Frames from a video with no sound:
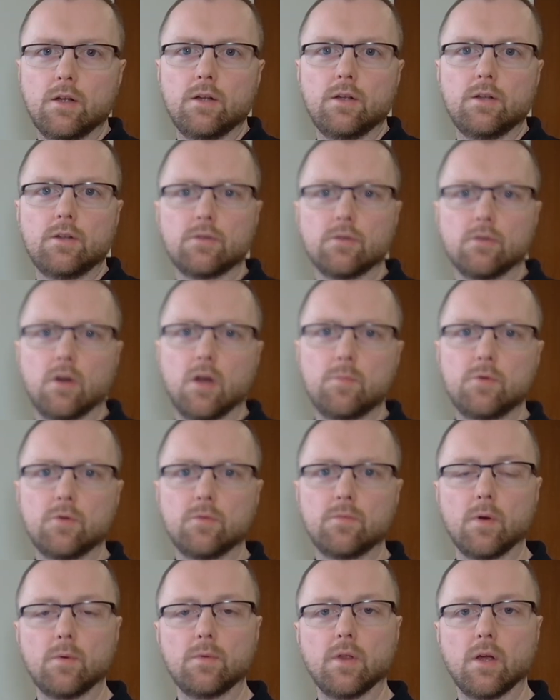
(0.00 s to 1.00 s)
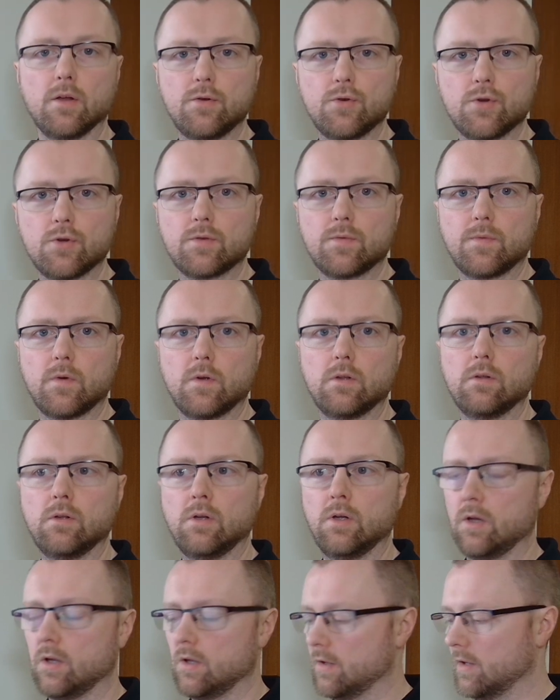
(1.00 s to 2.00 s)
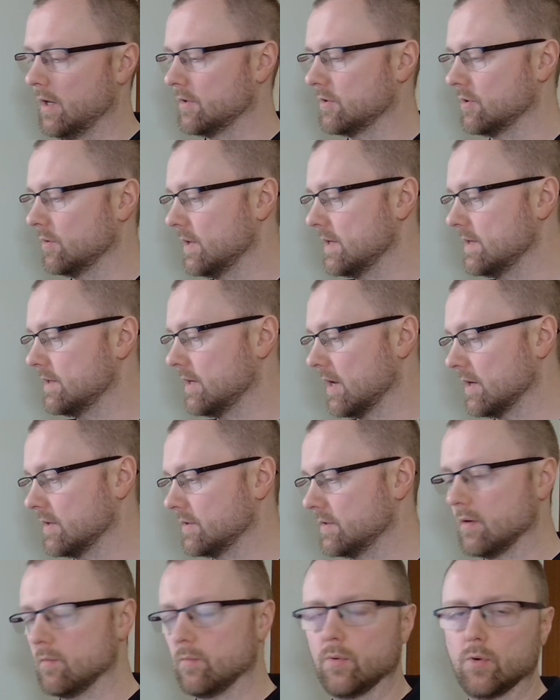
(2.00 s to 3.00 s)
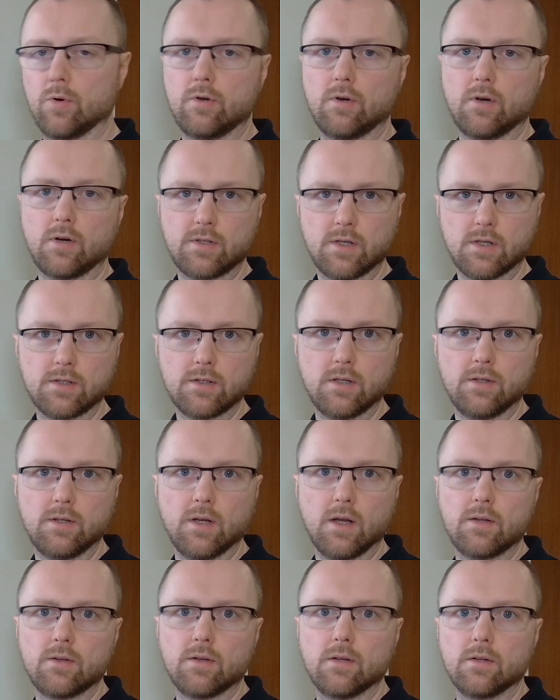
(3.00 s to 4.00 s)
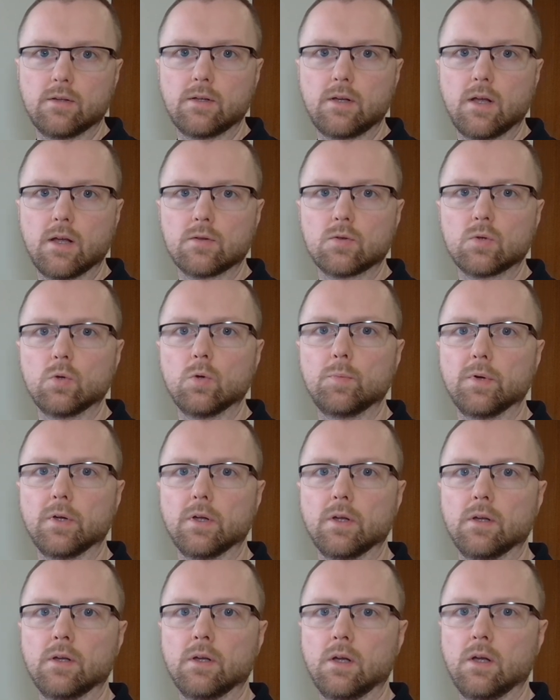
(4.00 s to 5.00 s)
So I hope you found that useful. That's how easy it is to import your existing data into getSoapy.